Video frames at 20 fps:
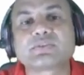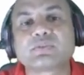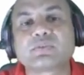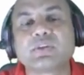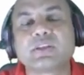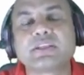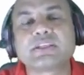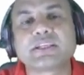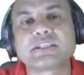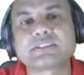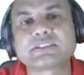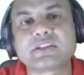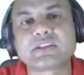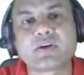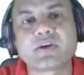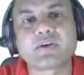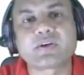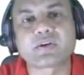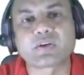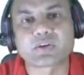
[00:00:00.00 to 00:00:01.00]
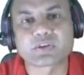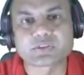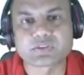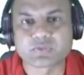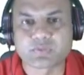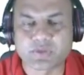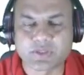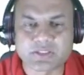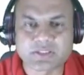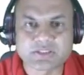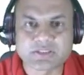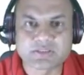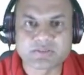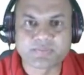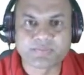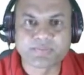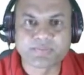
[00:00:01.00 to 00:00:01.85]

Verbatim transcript: only. Just now I tossed once,